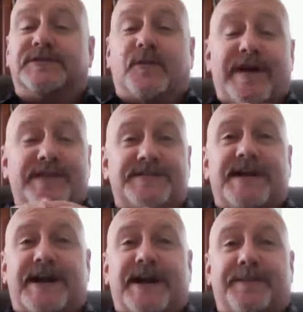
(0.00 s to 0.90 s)
the way they're
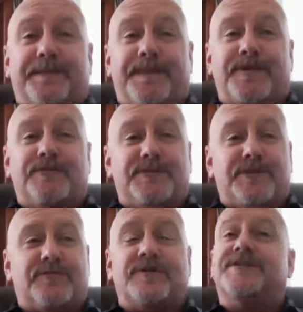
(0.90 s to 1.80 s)
set up,
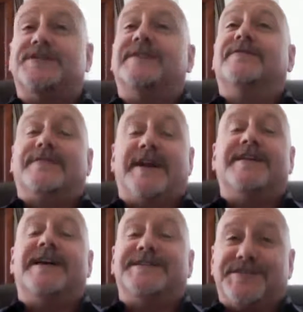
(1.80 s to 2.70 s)
you wrote yourself a
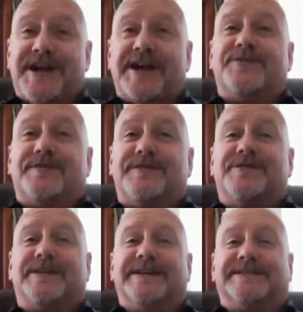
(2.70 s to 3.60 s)
very nice check with a few
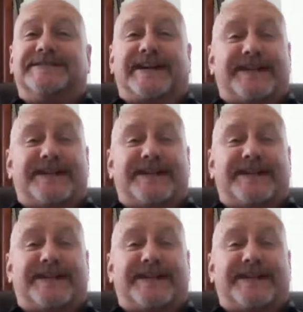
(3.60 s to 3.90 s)
clicks.